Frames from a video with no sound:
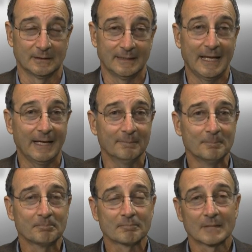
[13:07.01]
That
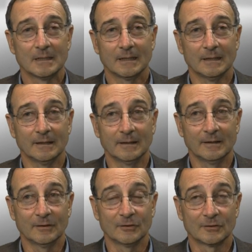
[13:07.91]

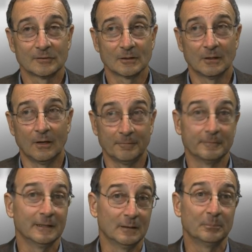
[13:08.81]
is
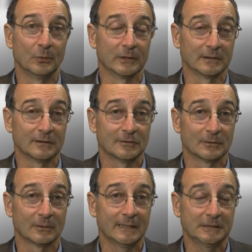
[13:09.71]
often an important
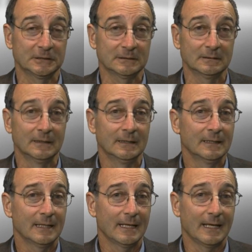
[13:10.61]
consideration,
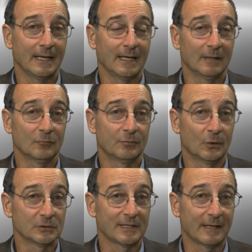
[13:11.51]
and
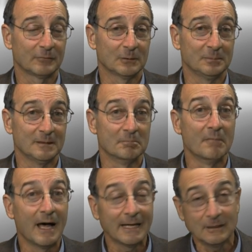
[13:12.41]
folks have to be
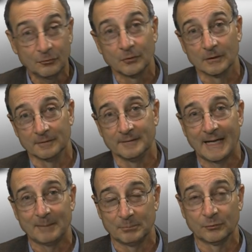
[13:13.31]
mindful of
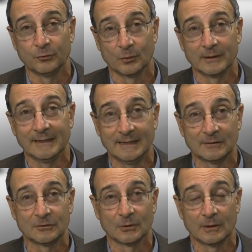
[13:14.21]
that before they get
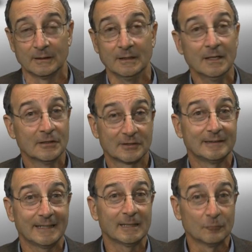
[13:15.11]
started so that
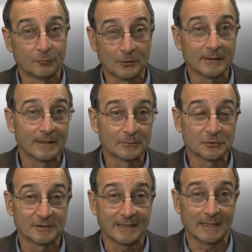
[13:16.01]
they can fully
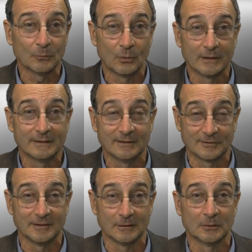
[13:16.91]
understand what this
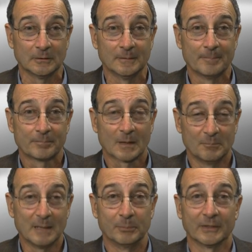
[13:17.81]
deal
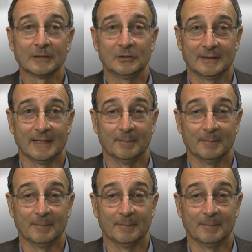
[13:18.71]
may bring to them.